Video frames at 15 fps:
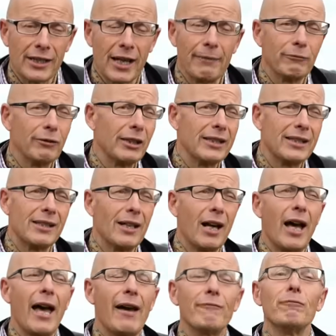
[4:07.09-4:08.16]
I
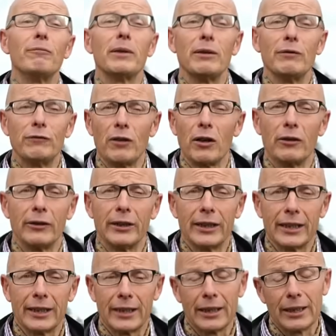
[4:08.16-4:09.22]
haven't been following
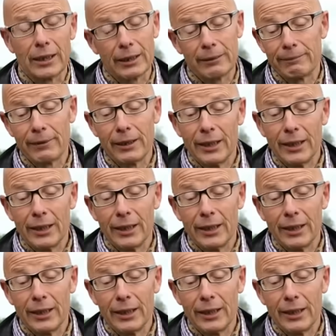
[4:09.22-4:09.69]
it, and I